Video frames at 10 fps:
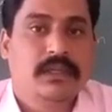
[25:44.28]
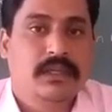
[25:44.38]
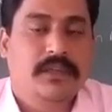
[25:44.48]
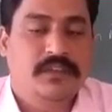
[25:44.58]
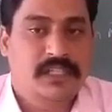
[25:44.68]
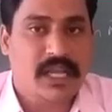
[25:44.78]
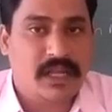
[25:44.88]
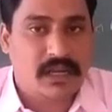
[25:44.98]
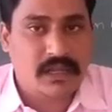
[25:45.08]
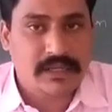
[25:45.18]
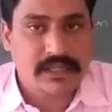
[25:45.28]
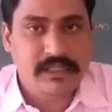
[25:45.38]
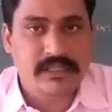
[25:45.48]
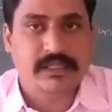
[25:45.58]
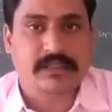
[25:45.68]
If
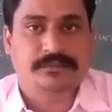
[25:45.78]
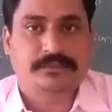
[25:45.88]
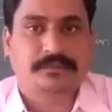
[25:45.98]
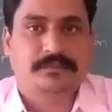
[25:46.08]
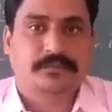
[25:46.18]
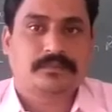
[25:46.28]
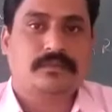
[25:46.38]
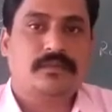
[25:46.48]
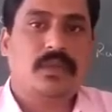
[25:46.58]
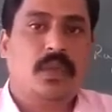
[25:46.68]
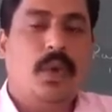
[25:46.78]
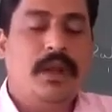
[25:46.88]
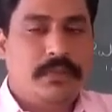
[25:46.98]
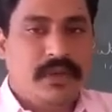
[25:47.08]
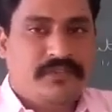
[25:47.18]
GRR is
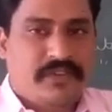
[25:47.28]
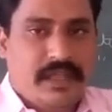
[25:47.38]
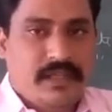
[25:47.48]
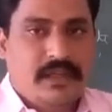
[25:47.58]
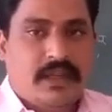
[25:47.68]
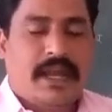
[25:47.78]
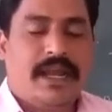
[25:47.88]
1.5